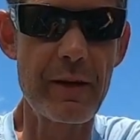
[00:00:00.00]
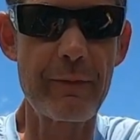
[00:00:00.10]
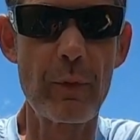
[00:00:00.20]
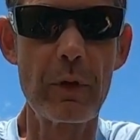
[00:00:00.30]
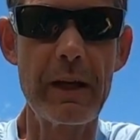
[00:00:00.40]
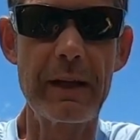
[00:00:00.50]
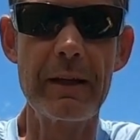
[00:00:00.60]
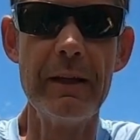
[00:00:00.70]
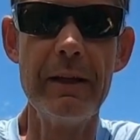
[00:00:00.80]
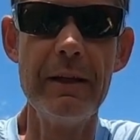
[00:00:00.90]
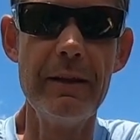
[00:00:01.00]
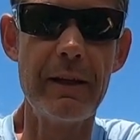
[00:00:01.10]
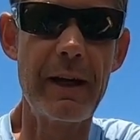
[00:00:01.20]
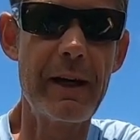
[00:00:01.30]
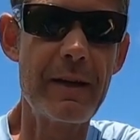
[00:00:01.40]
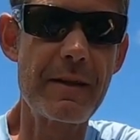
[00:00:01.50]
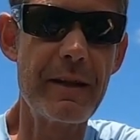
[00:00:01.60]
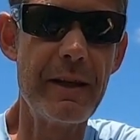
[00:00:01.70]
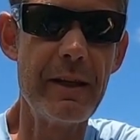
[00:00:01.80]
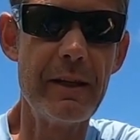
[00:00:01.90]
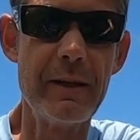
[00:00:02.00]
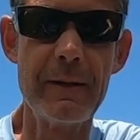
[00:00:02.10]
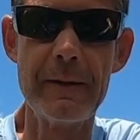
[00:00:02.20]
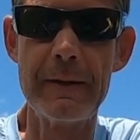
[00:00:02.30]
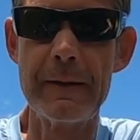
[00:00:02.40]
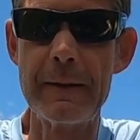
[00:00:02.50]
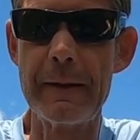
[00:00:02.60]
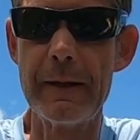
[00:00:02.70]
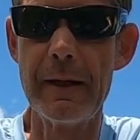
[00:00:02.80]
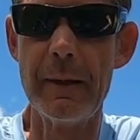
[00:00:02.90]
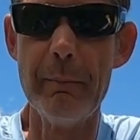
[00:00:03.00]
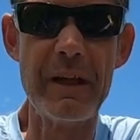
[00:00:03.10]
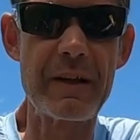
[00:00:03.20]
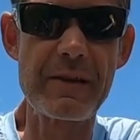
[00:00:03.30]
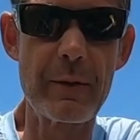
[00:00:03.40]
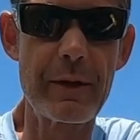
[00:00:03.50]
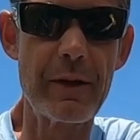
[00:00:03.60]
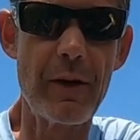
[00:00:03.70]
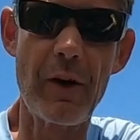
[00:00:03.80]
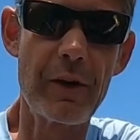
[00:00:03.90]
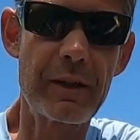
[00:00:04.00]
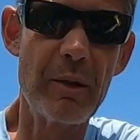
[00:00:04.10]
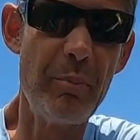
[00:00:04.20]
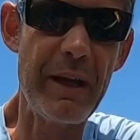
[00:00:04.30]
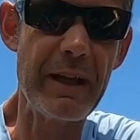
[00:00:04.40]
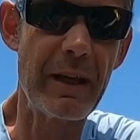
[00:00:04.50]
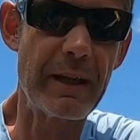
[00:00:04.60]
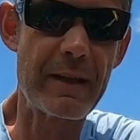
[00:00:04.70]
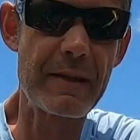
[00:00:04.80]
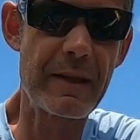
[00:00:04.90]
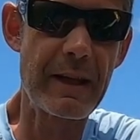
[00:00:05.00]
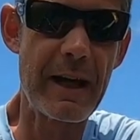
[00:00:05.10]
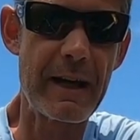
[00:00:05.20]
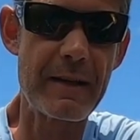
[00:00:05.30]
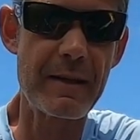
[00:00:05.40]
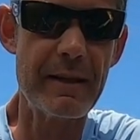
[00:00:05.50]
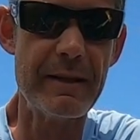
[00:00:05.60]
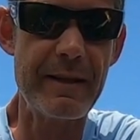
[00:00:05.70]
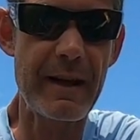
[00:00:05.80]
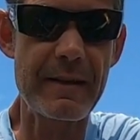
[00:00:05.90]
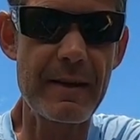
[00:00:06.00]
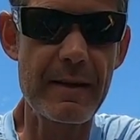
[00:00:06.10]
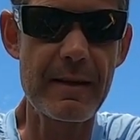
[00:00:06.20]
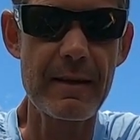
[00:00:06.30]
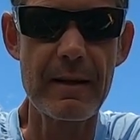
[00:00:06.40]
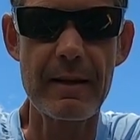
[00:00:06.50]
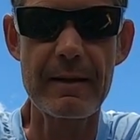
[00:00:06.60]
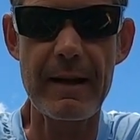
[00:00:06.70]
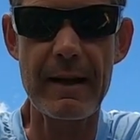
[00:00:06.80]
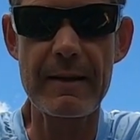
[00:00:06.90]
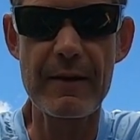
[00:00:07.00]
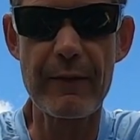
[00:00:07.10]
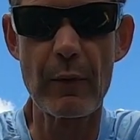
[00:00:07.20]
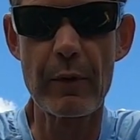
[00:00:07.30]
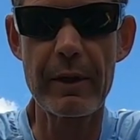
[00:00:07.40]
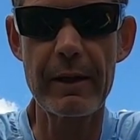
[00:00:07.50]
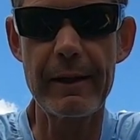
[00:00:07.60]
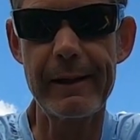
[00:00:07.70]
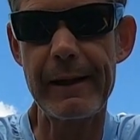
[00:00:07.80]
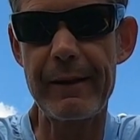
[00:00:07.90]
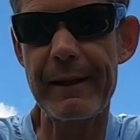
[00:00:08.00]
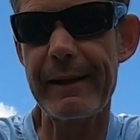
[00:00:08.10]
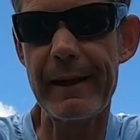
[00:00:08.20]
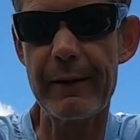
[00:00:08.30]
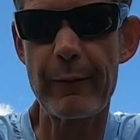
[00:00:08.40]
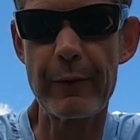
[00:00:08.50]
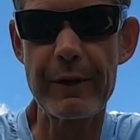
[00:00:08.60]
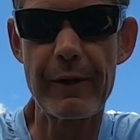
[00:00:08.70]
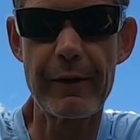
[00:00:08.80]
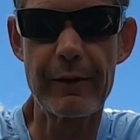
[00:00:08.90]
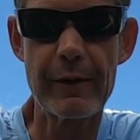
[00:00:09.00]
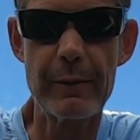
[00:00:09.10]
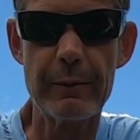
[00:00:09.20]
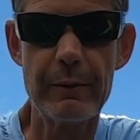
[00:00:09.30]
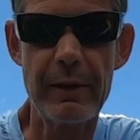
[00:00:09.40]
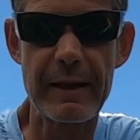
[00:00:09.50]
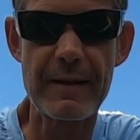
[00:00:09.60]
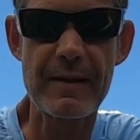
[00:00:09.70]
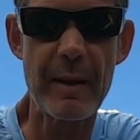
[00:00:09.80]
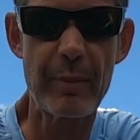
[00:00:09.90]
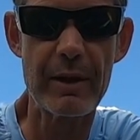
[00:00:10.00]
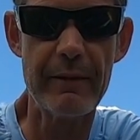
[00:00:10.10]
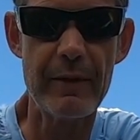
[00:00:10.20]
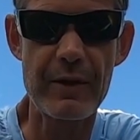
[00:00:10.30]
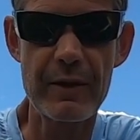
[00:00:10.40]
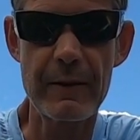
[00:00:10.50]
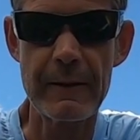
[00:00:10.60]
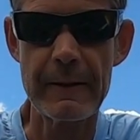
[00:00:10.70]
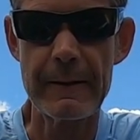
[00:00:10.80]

therefore, like the guys in Minnesota aren't competing against the guys in Texas. Texas, Florida, and I think California are their own like separate division.